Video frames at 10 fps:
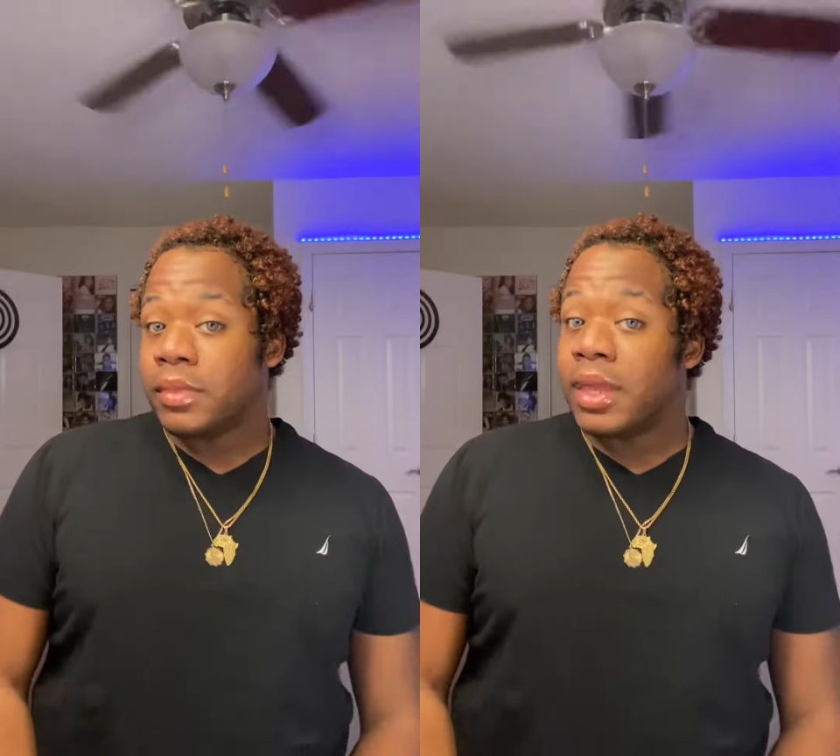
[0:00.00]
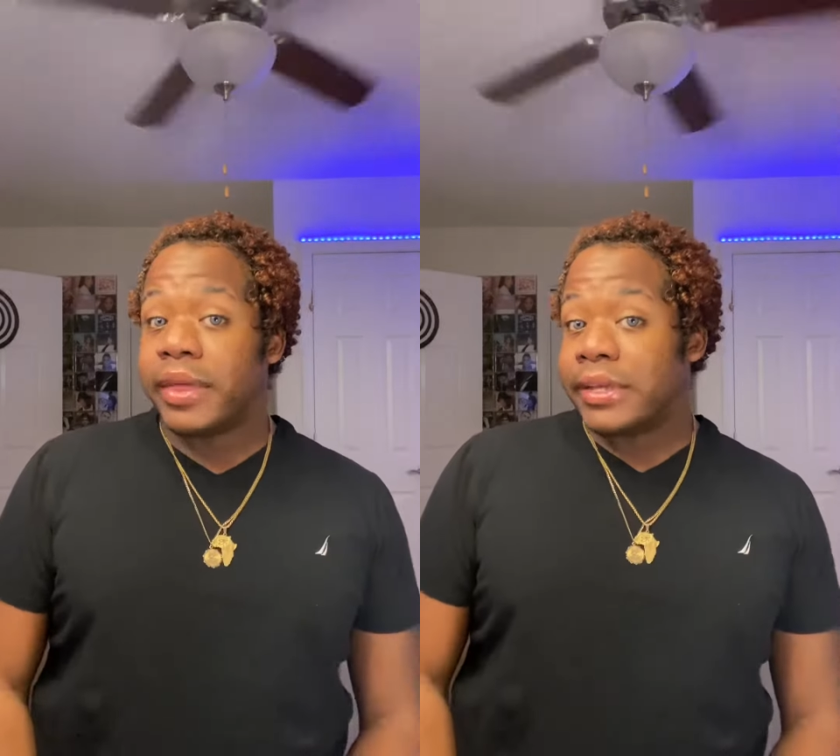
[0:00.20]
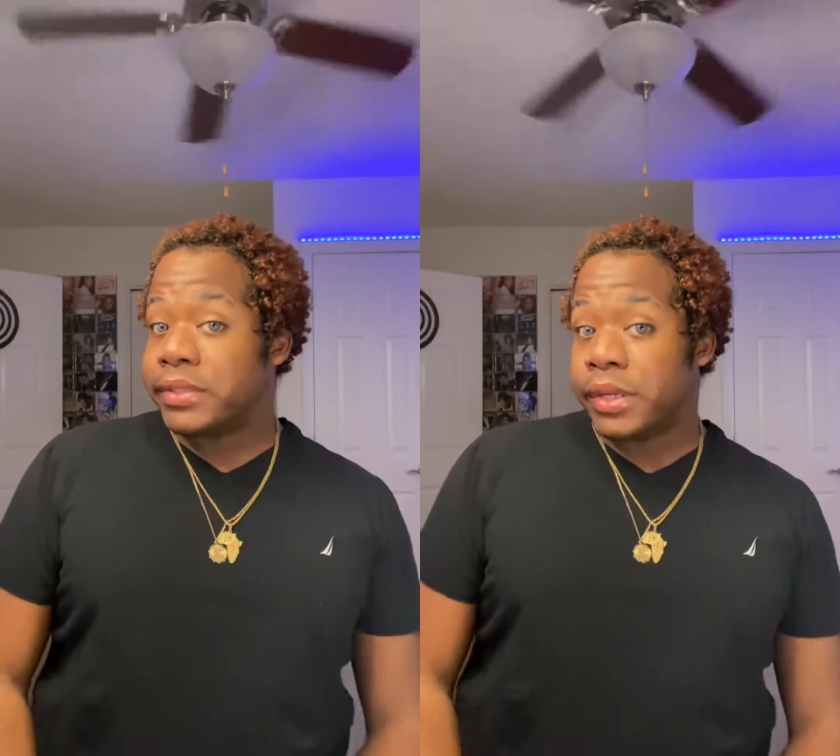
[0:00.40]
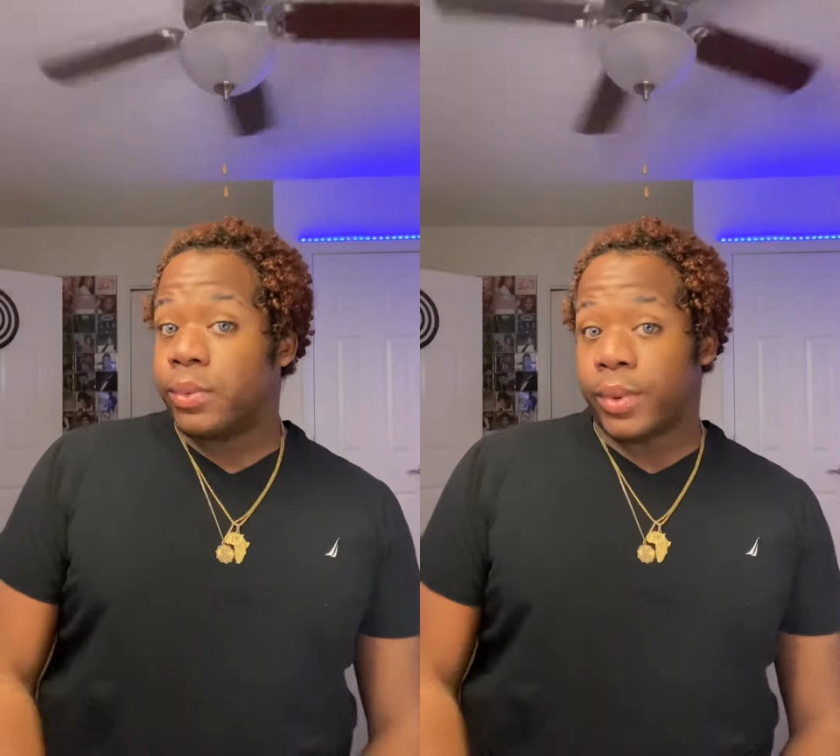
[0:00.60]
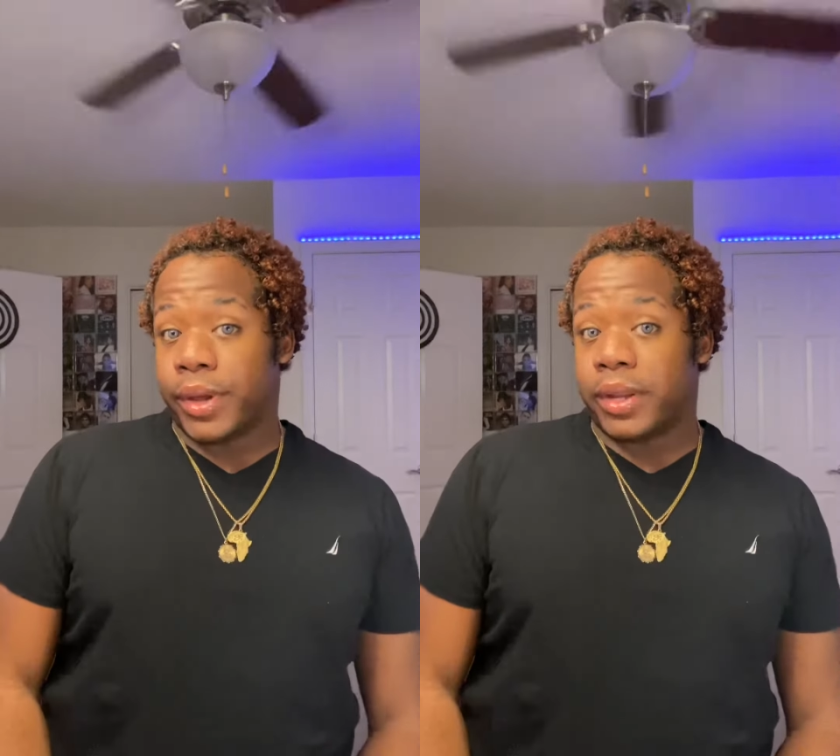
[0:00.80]
they send
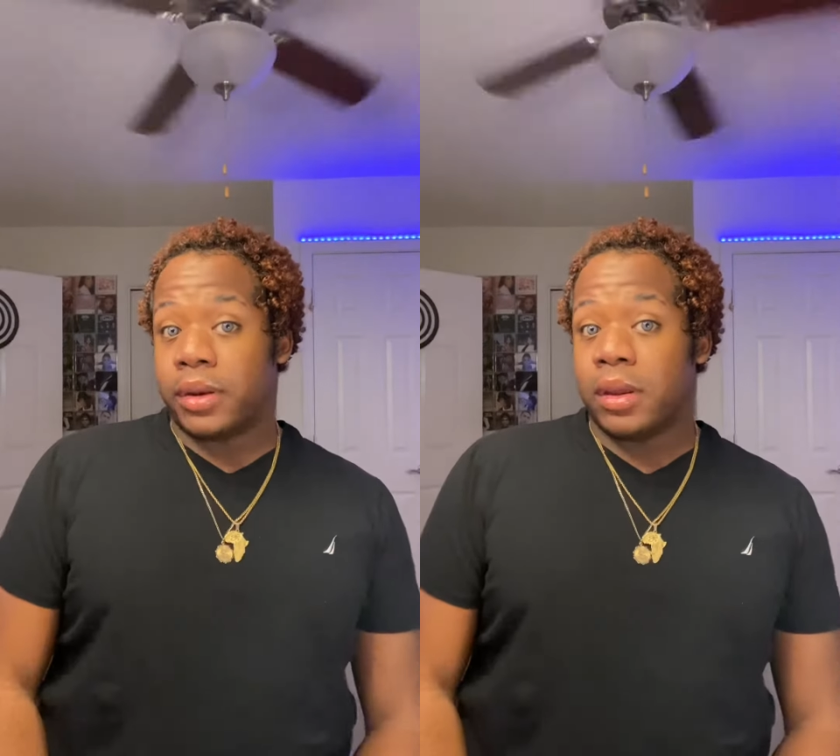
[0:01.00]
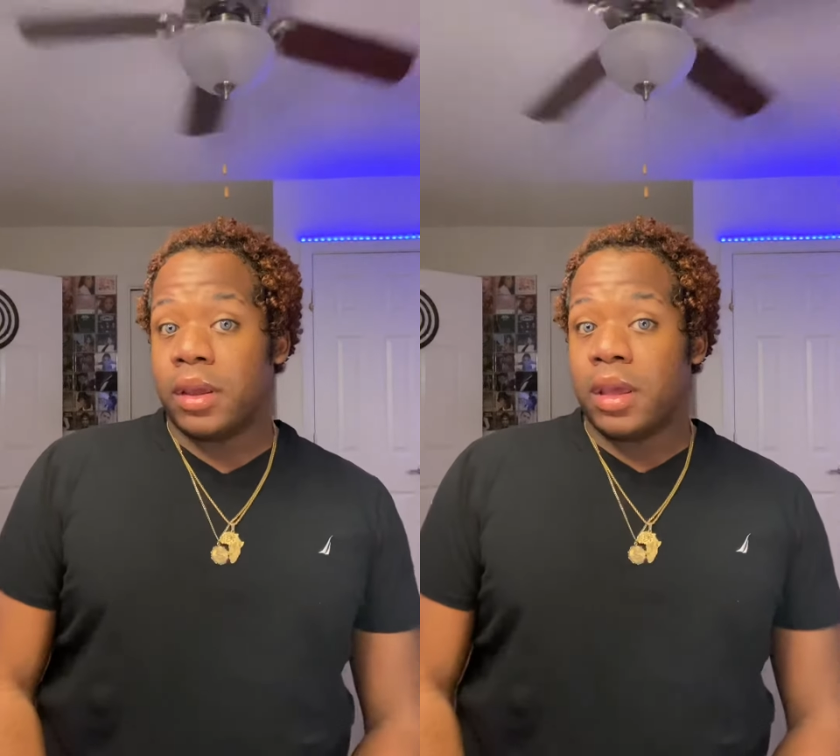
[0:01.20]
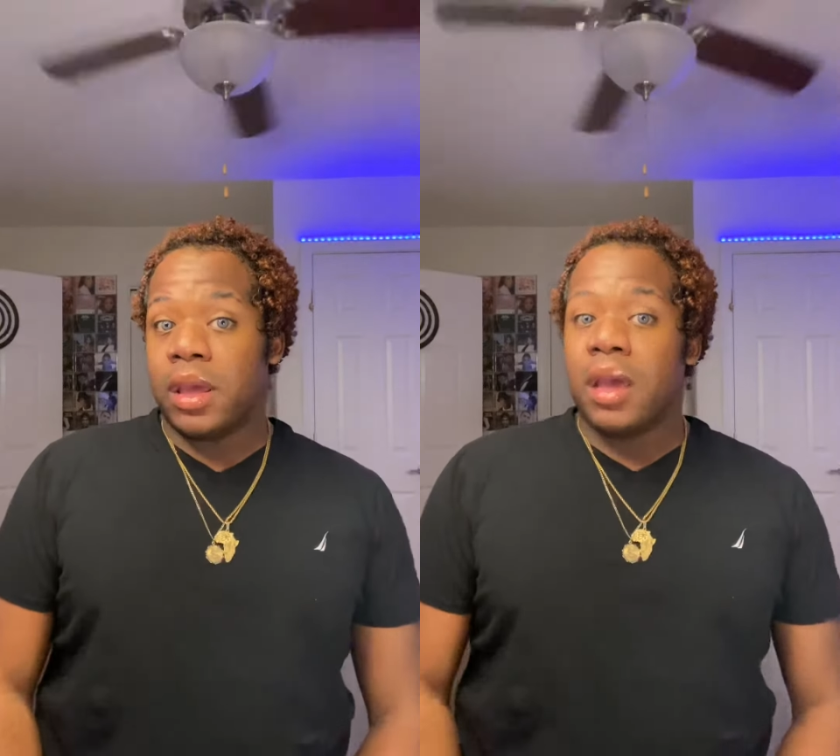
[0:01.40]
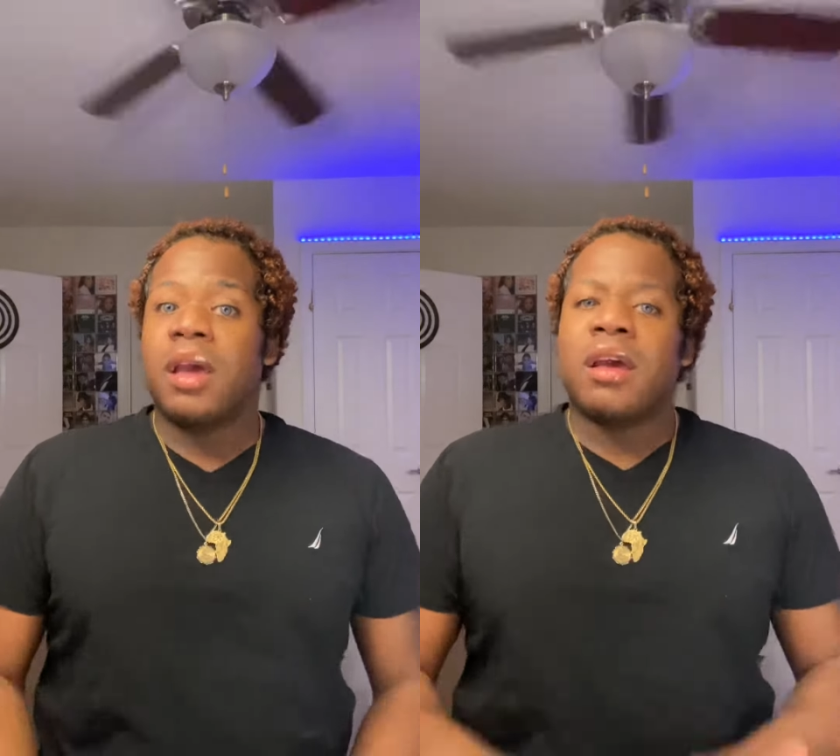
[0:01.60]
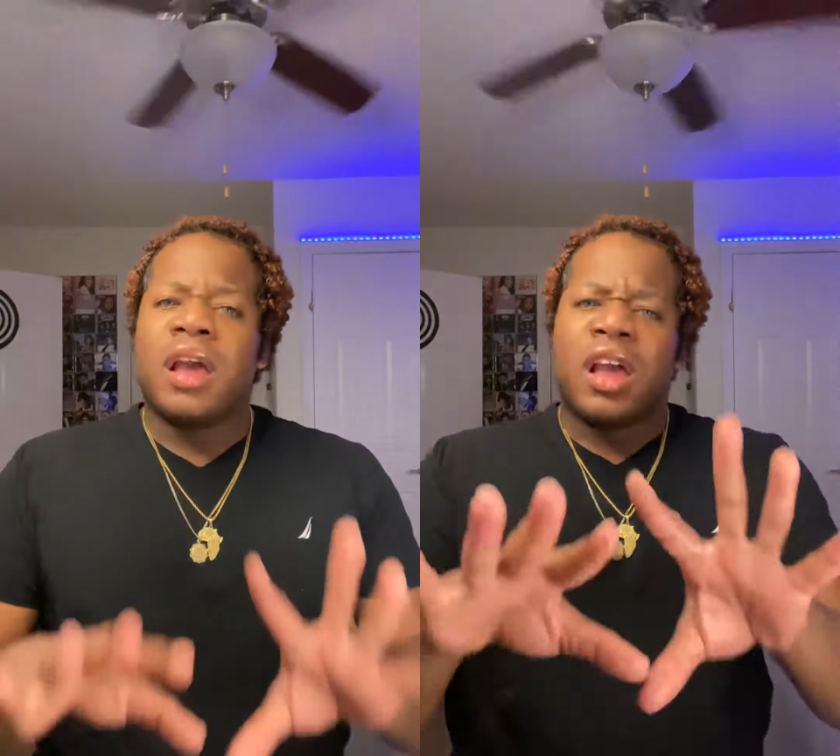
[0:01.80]
one.
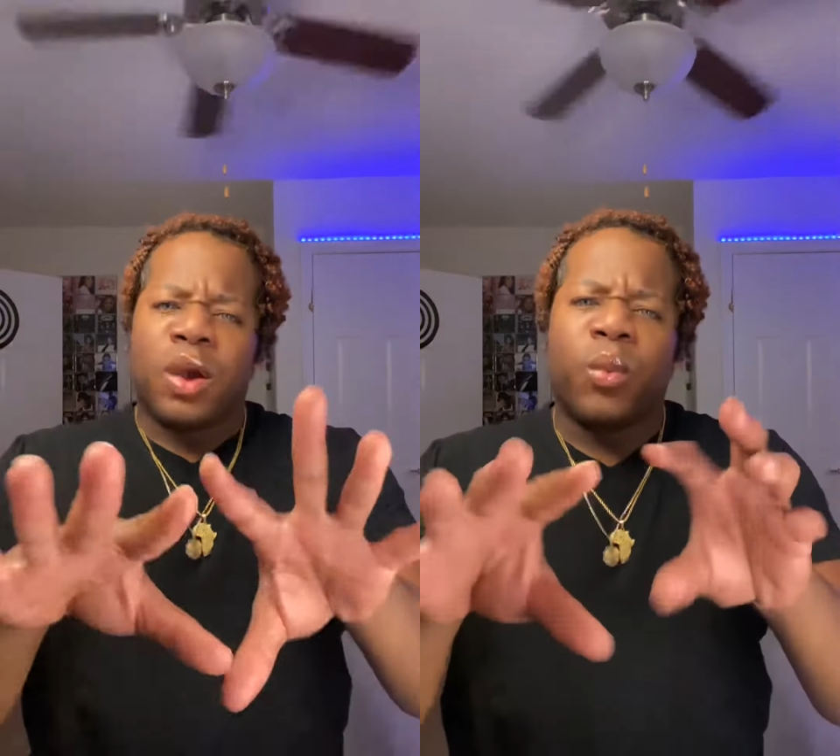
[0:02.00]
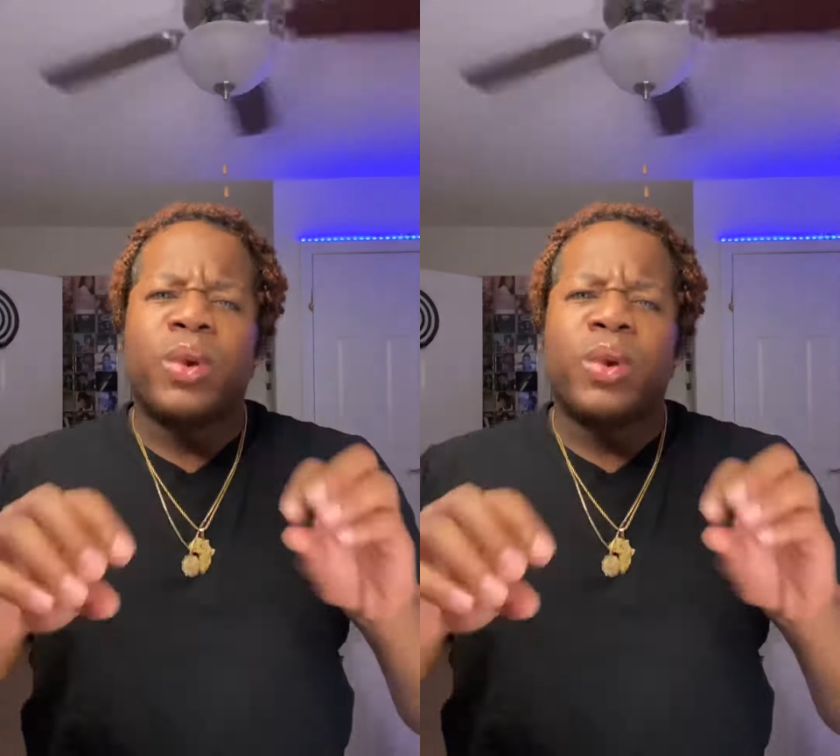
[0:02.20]
We